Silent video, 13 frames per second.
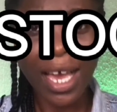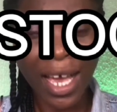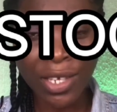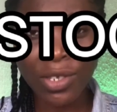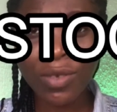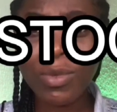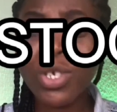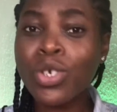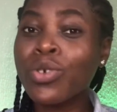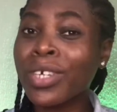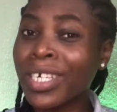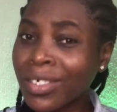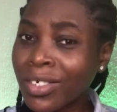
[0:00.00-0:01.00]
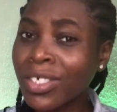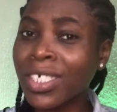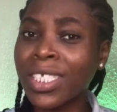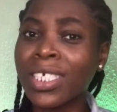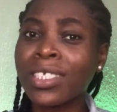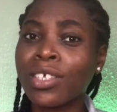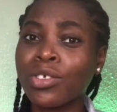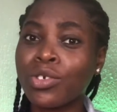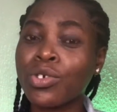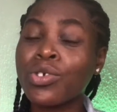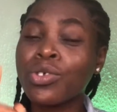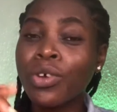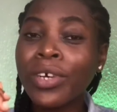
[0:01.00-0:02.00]
Assuming you calculated
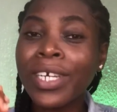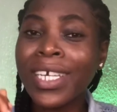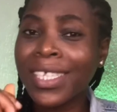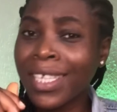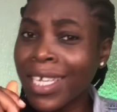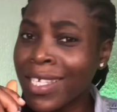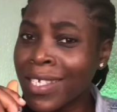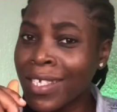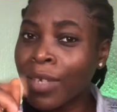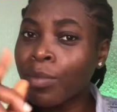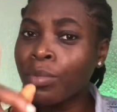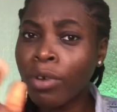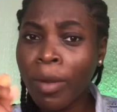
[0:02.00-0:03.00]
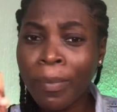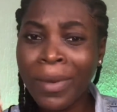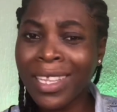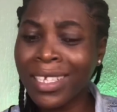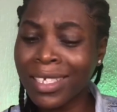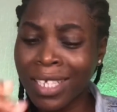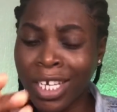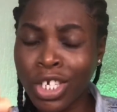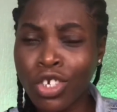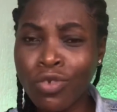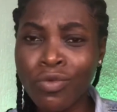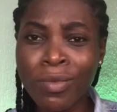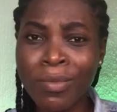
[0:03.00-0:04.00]
your stocking density properly, then
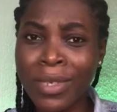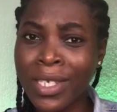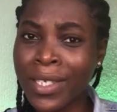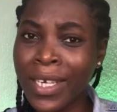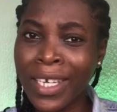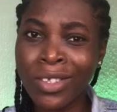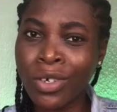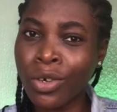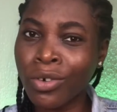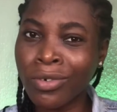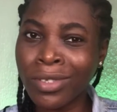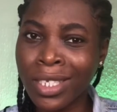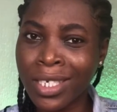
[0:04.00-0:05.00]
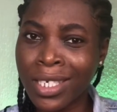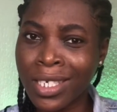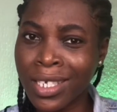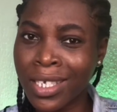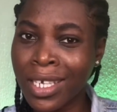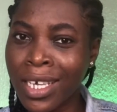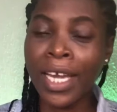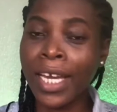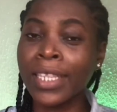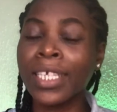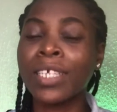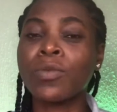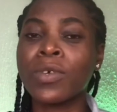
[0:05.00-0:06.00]
you won't be saying all this.
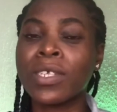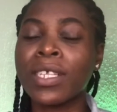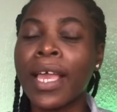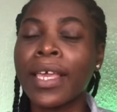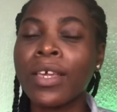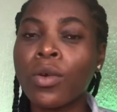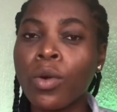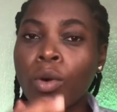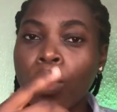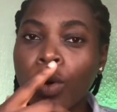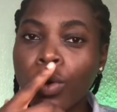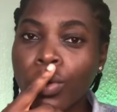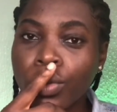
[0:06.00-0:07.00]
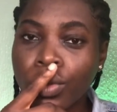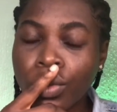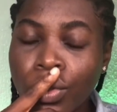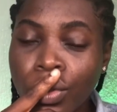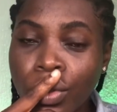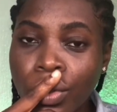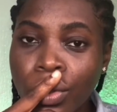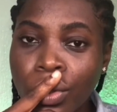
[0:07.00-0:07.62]
And then it was like, oh,